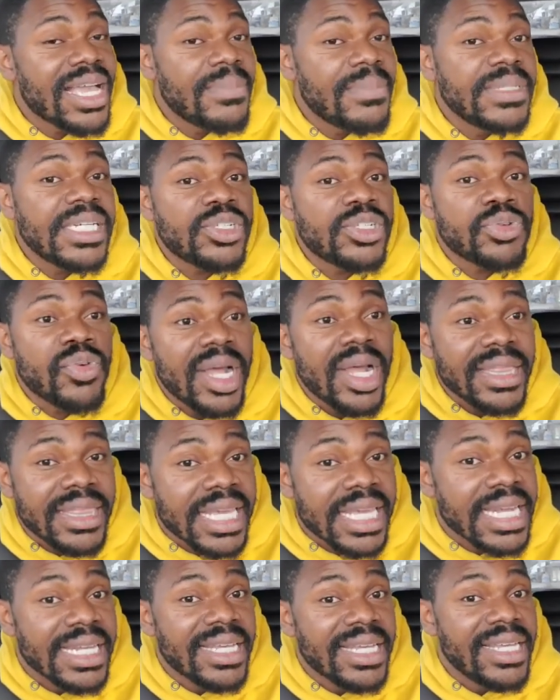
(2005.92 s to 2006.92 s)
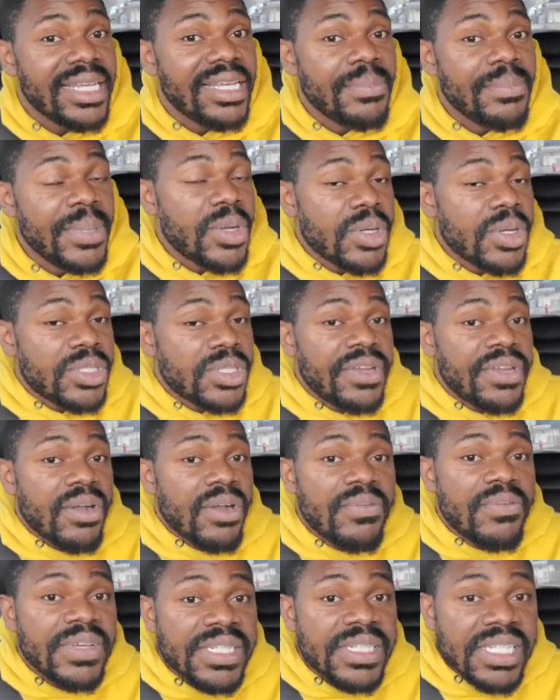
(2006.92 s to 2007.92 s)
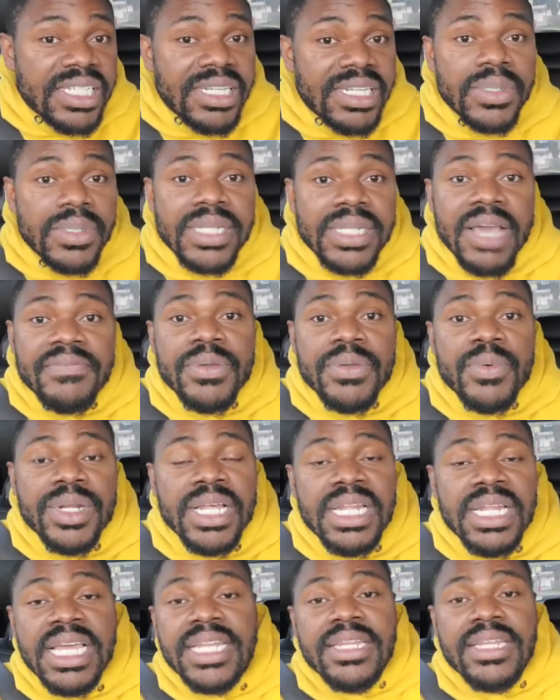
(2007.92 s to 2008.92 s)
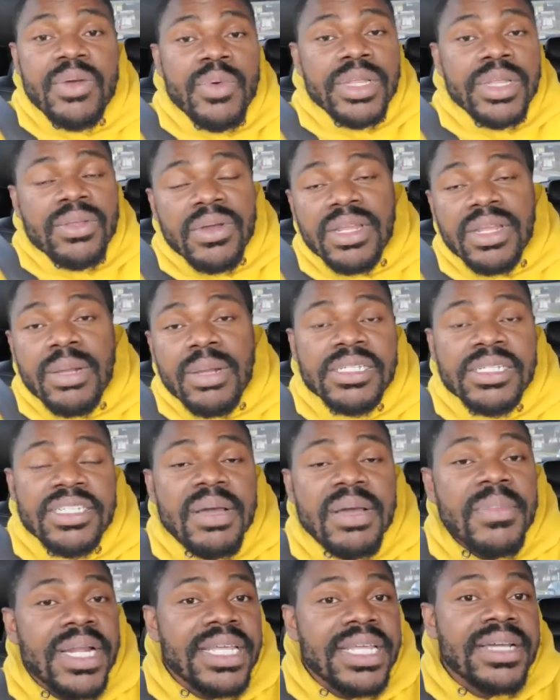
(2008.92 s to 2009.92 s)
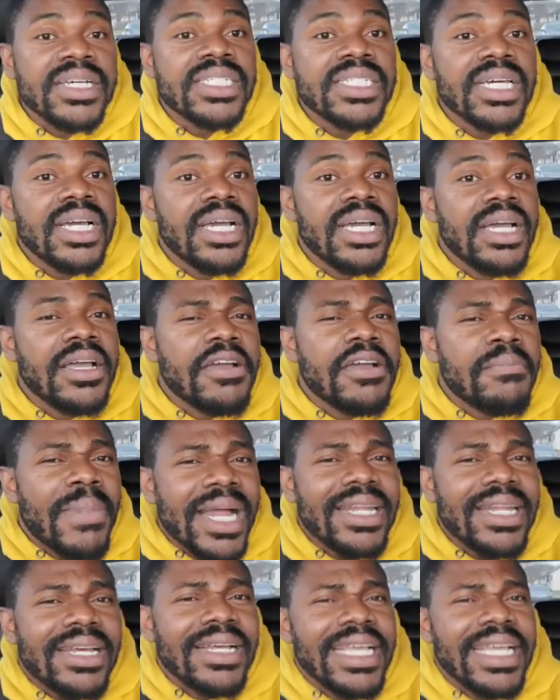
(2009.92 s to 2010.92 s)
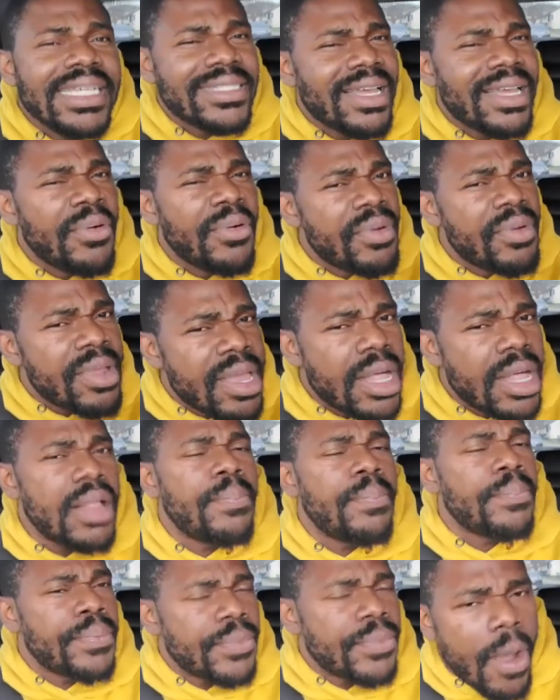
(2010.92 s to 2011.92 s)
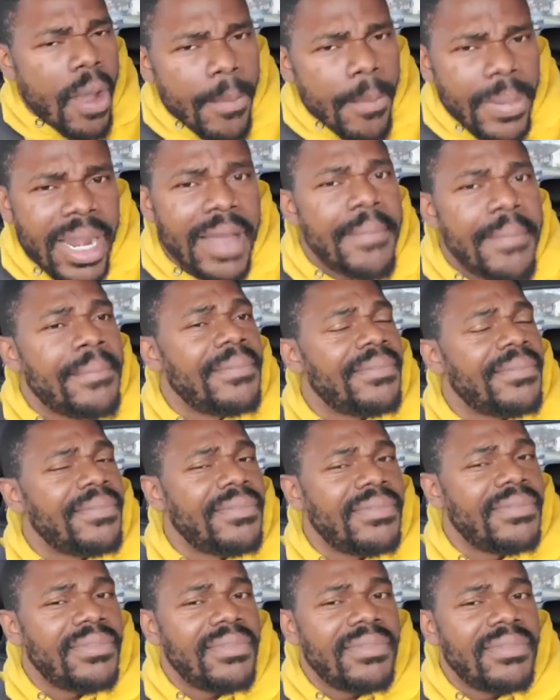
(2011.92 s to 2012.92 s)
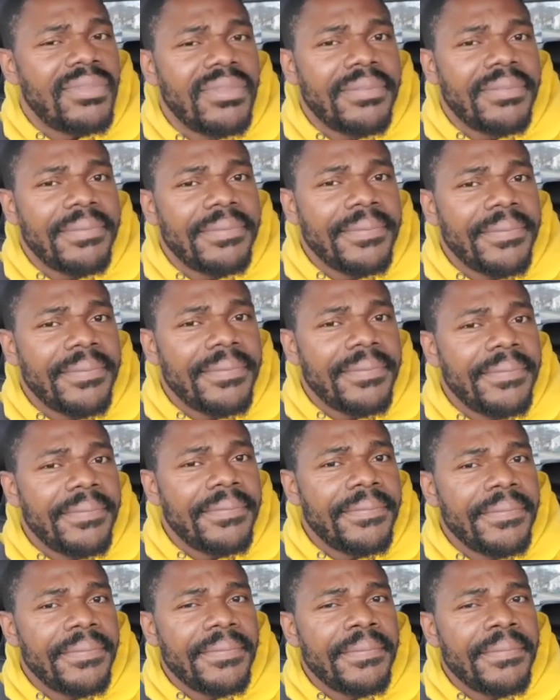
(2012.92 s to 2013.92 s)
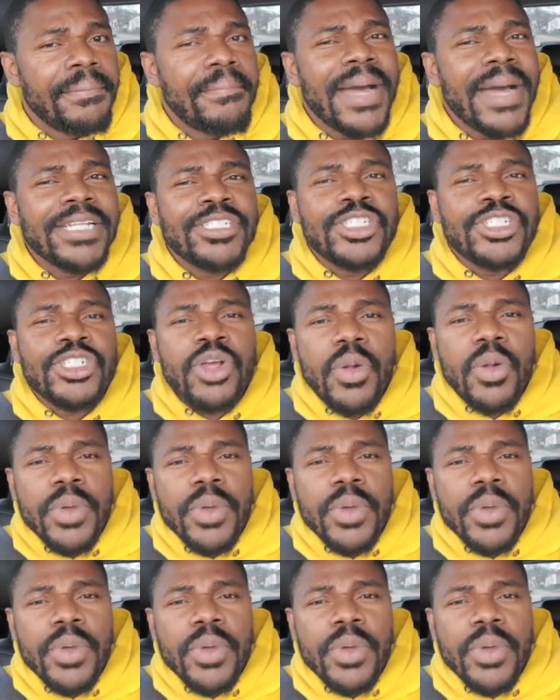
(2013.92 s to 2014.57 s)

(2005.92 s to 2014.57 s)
And it's a real problem. I don't want you to think I'm just ranting because of the conversation I was having with the lady and we're talking about somebody else. But it's a real problem.